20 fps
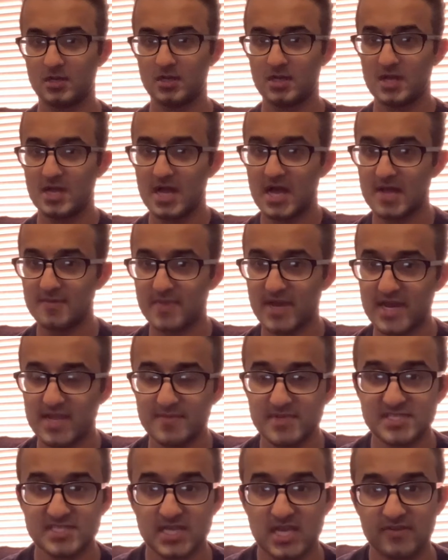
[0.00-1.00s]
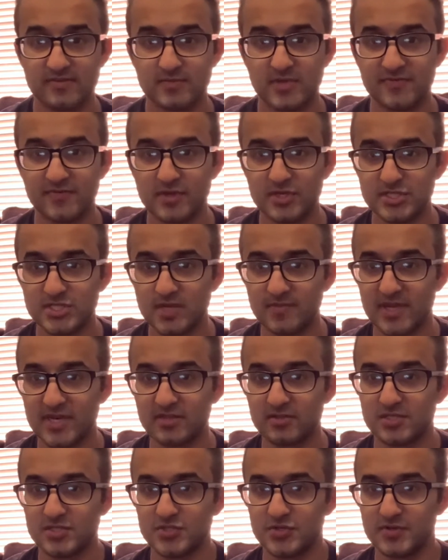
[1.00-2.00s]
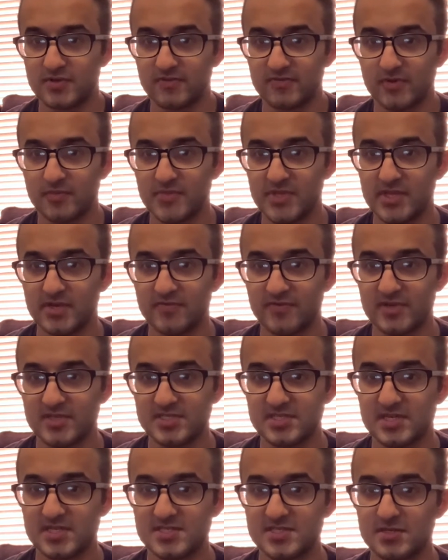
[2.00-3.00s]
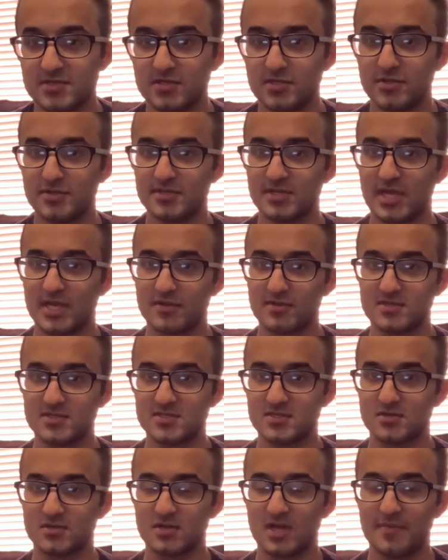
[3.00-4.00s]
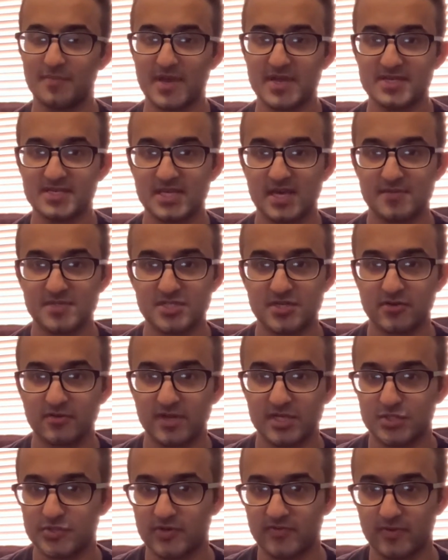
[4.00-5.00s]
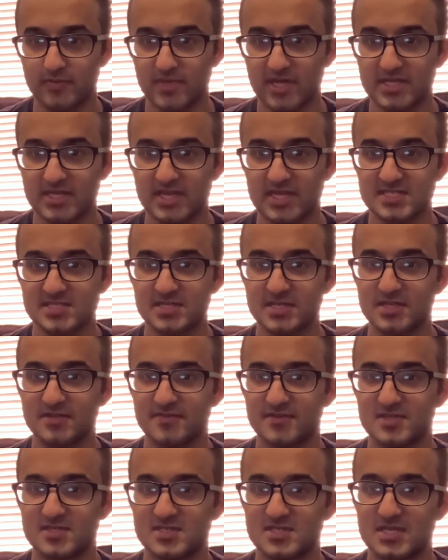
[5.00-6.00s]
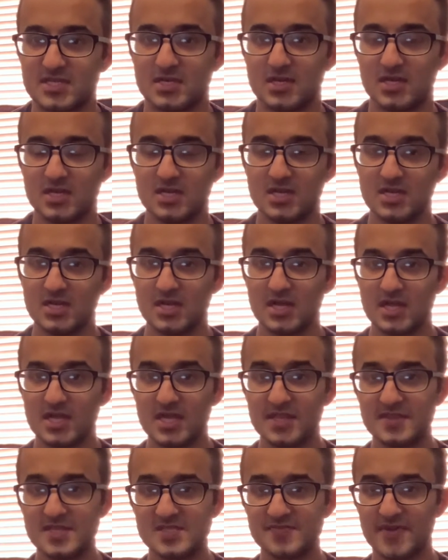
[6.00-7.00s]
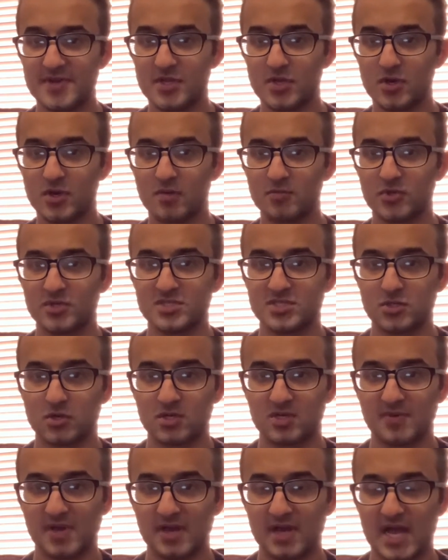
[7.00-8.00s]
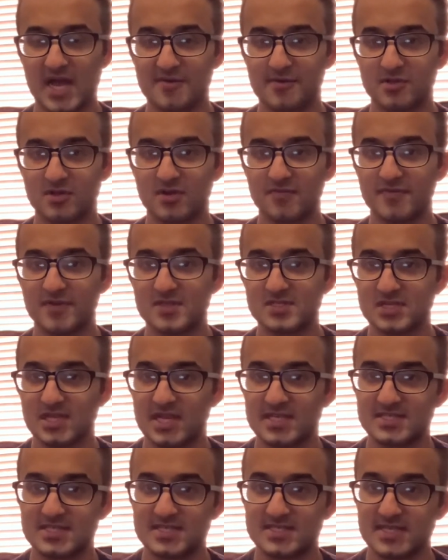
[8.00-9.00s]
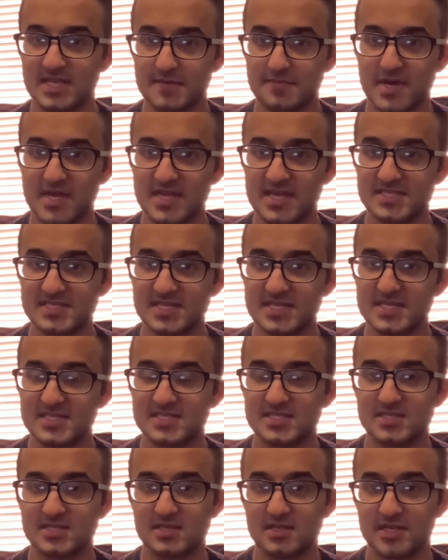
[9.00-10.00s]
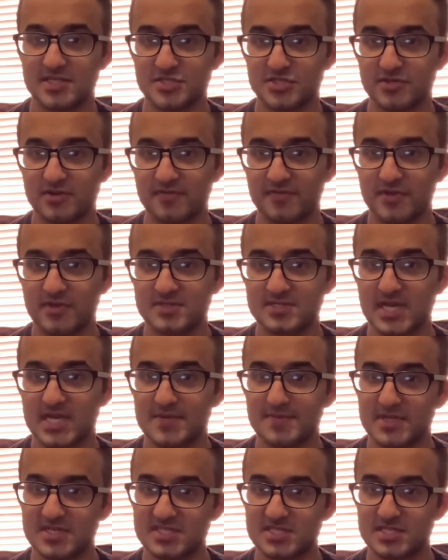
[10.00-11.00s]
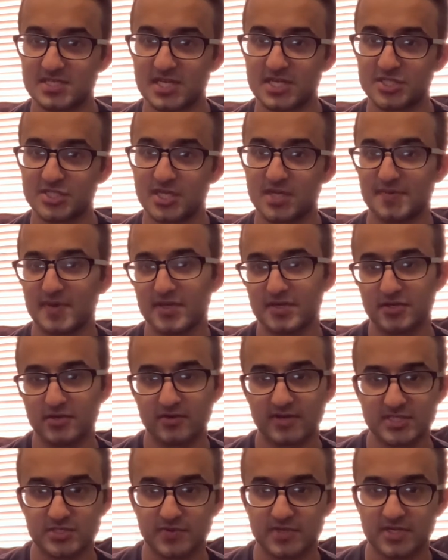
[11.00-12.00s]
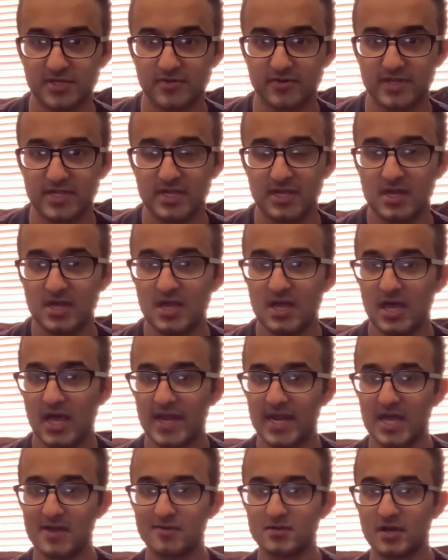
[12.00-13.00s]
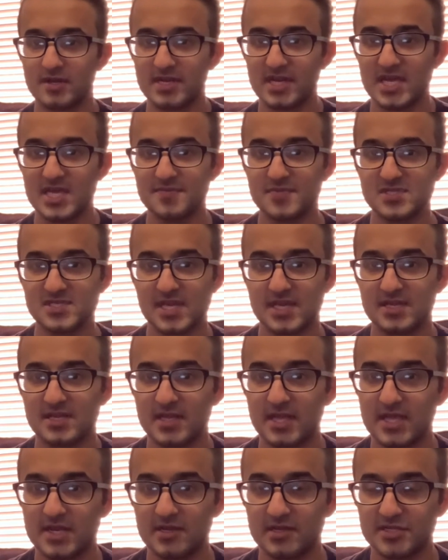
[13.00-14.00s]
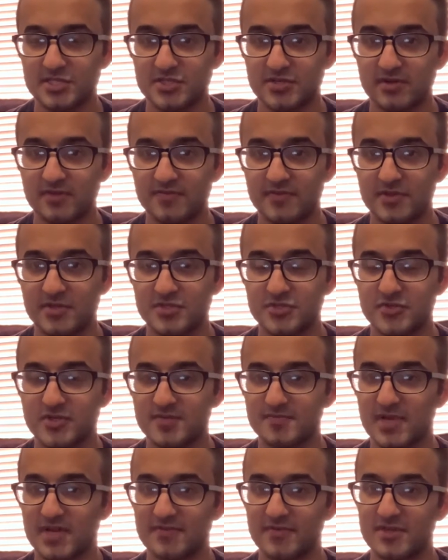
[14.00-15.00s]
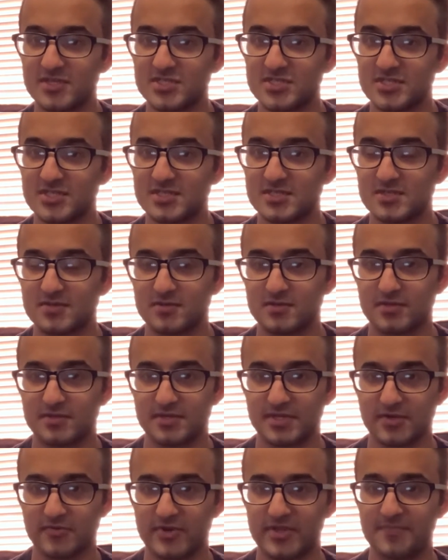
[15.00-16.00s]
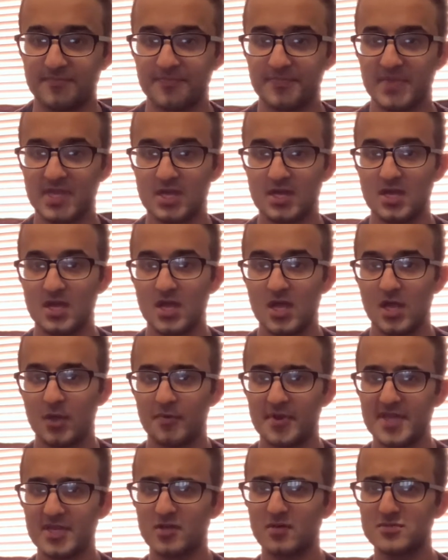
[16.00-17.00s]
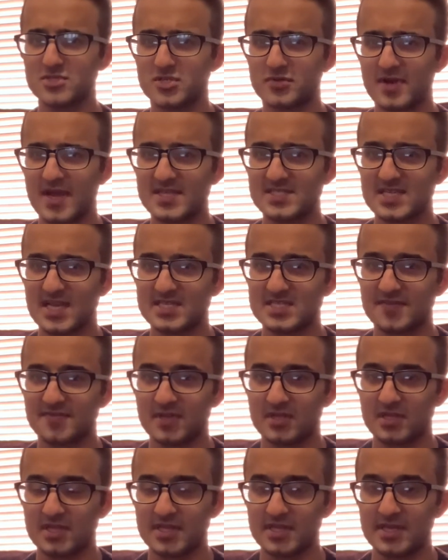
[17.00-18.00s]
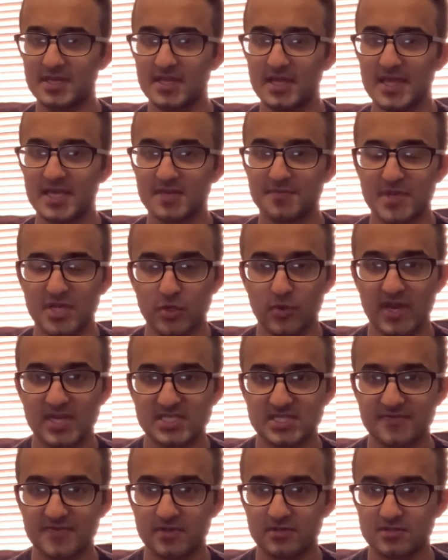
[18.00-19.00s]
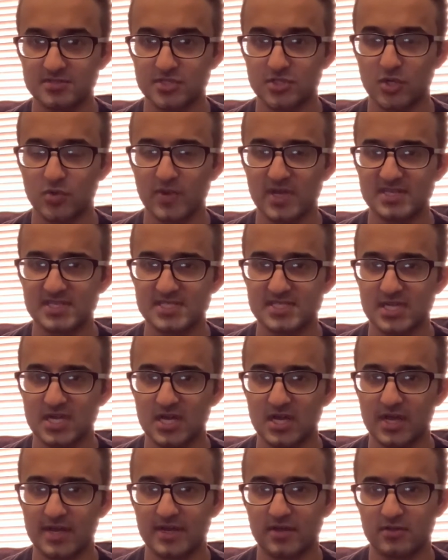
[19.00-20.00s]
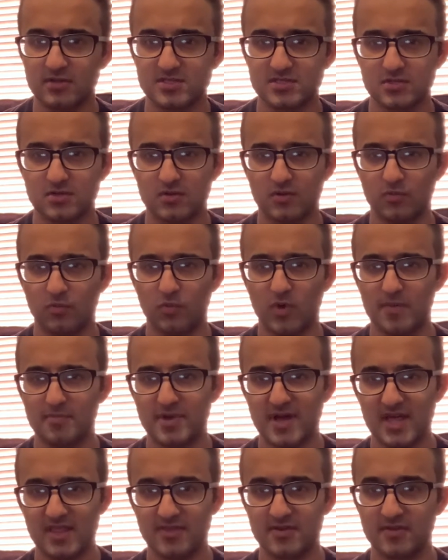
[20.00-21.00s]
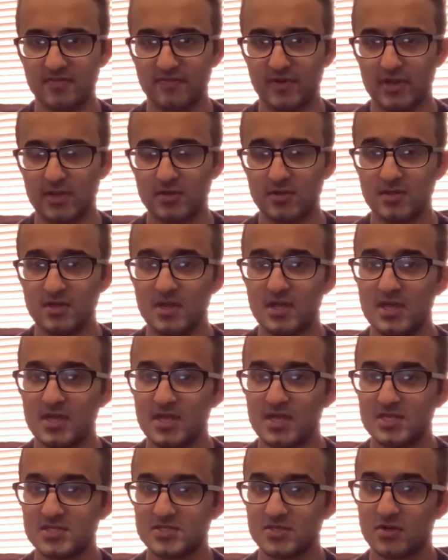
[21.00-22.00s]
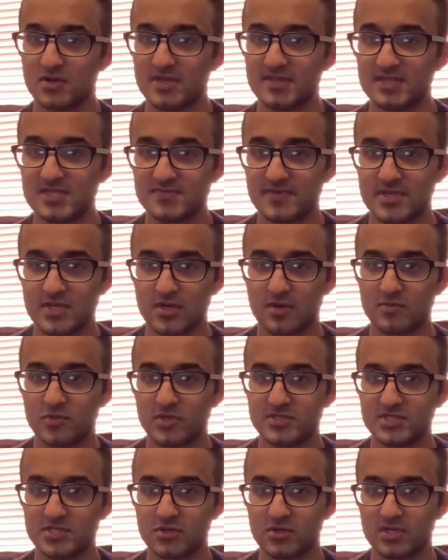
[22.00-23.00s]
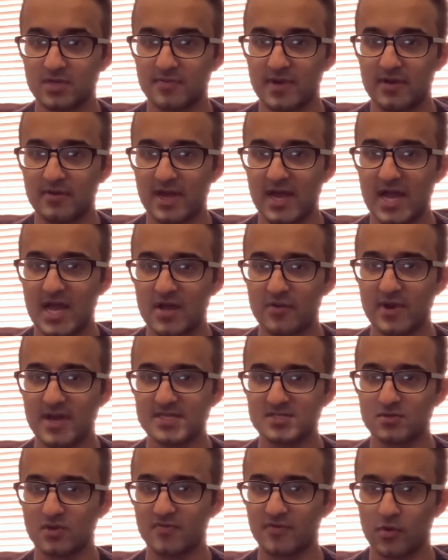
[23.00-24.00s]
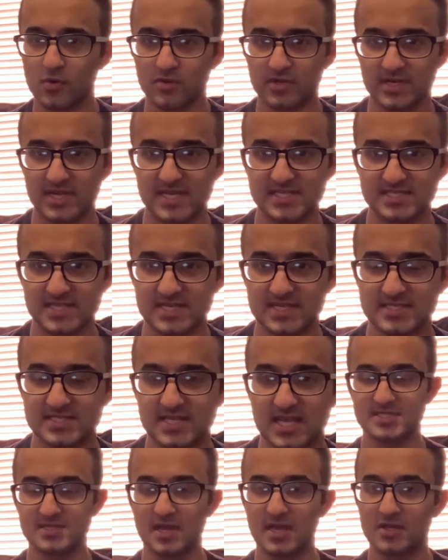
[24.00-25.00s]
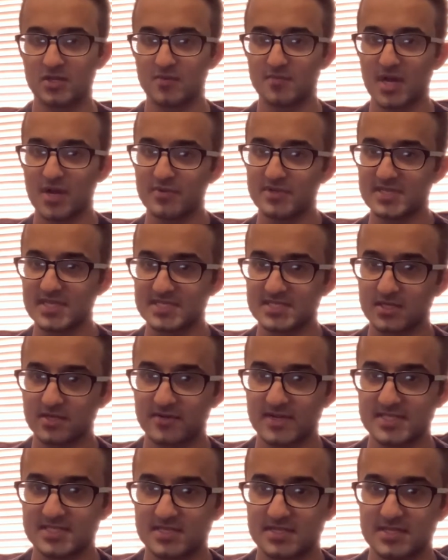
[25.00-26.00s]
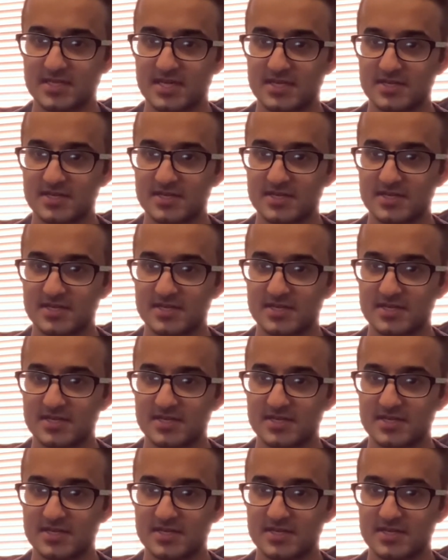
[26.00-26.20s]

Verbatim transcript: Hi, my name is Saif. I'm a first year medical student from the University of Sunderland and also a biochemistry graduate from Lancaster University. In this video, I'm going to talk about how I got first classes in my essays, literature reviews and in my dissertation in my undergraduate degree, and how I got 90% in a literature review during my first year Sunderland degree. When it comes to writing scientifically, it can be quite difficult to know where to start and also what path to follow. So in this video, I'm going to talk about how I sort of organise this and come out with decent grades in the end.